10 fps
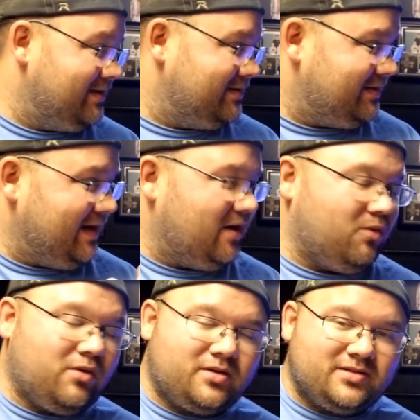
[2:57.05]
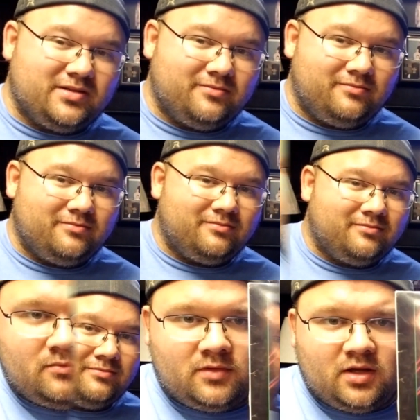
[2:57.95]
see how it works.
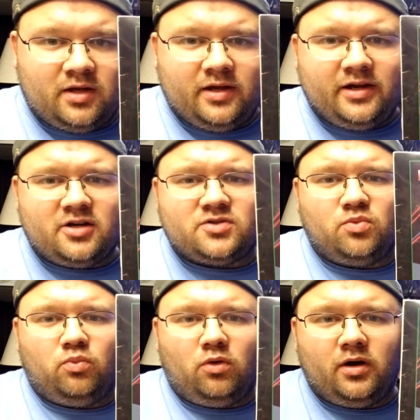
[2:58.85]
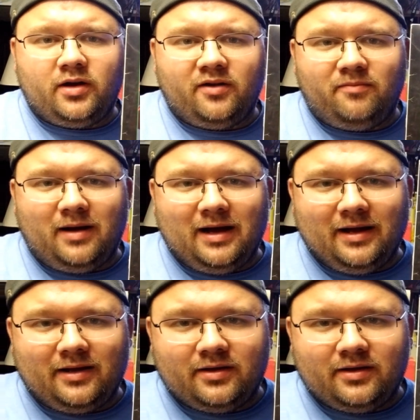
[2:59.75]
Here's one of my